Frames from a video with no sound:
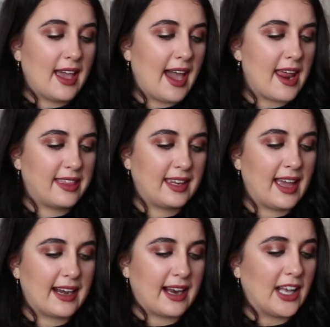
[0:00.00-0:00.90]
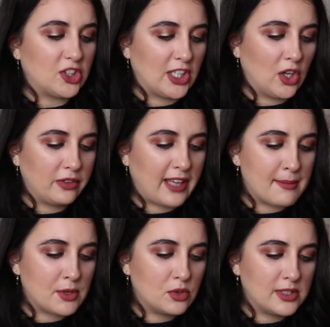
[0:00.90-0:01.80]
And I think it had actually a lot of
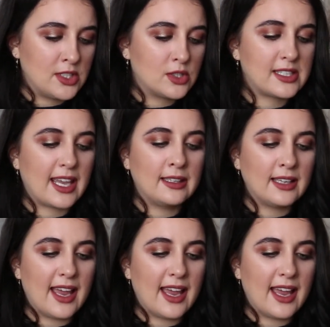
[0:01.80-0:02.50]
chemicals in your skin.